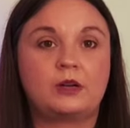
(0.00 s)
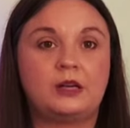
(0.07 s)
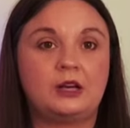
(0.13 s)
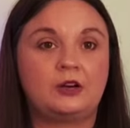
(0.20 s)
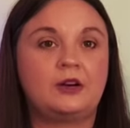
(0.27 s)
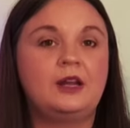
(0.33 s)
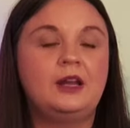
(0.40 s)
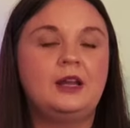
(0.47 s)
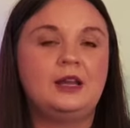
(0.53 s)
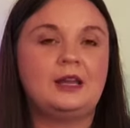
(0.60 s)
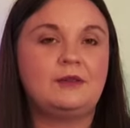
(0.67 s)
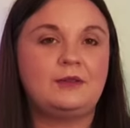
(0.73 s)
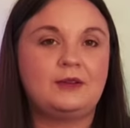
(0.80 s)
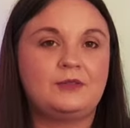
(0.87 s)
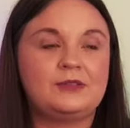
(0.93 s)
here
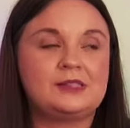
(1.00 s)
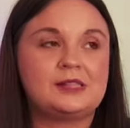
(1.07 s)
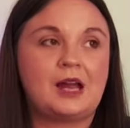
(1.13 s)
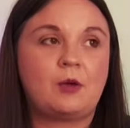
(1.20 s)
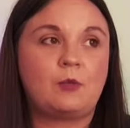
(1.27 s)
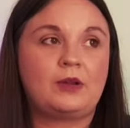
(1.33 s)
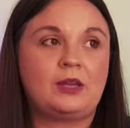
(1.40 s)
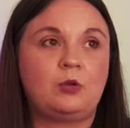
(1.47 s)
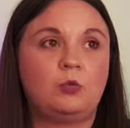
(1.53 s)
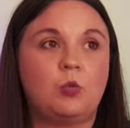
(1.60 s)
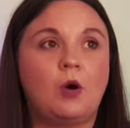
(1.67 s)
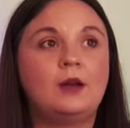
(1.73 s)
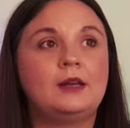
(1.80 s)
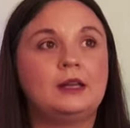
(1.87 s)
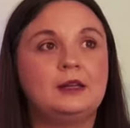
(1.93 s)
even if it's not what you
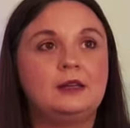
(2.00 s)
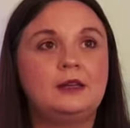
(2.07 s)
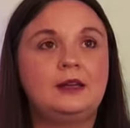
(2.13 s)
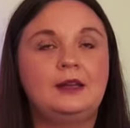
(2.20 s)
wanted